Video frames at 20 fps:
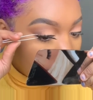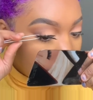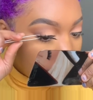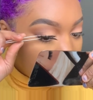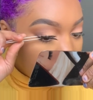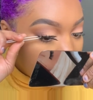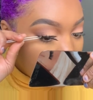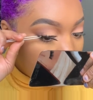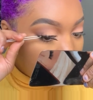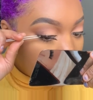
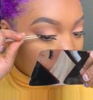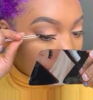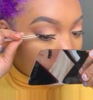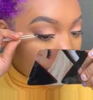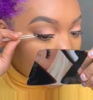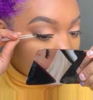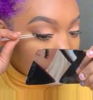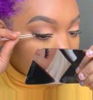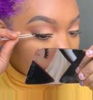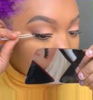So for
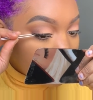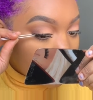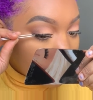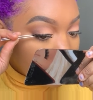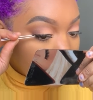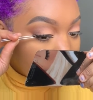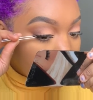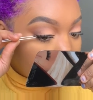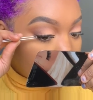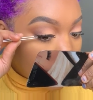lashes, I
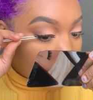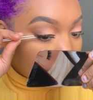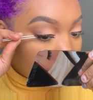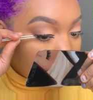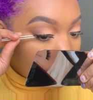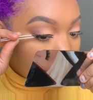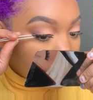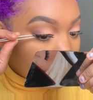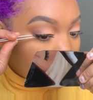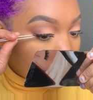just pop
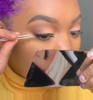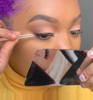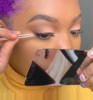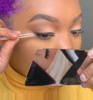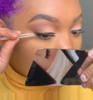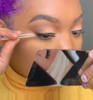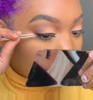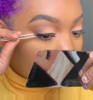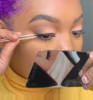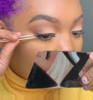these things
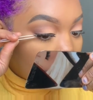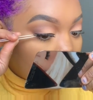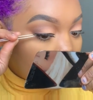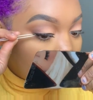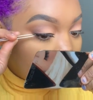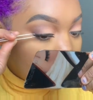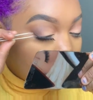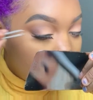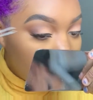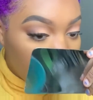on, y'all.
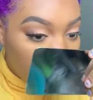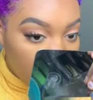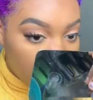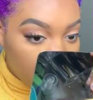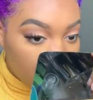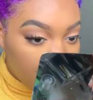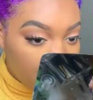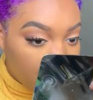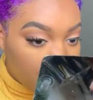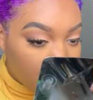
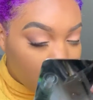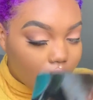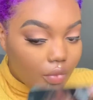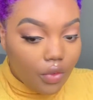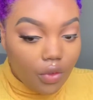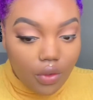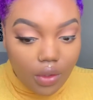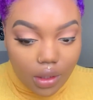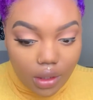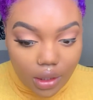
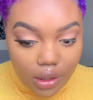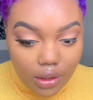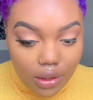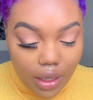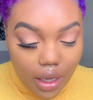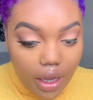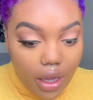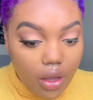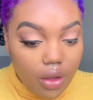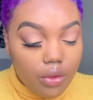You can look
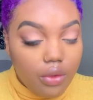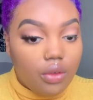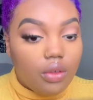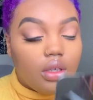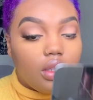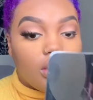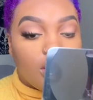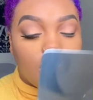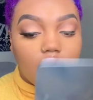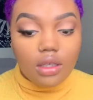down, you
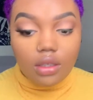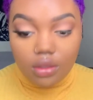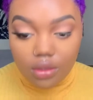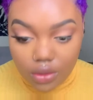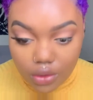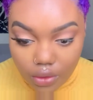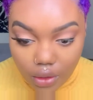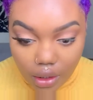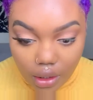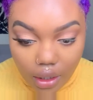can look
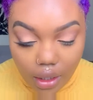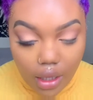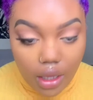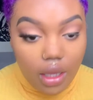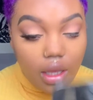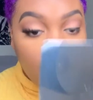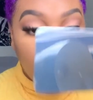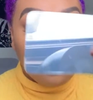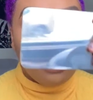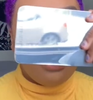straight
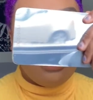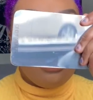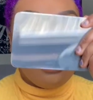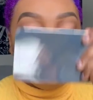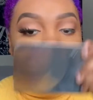ahead.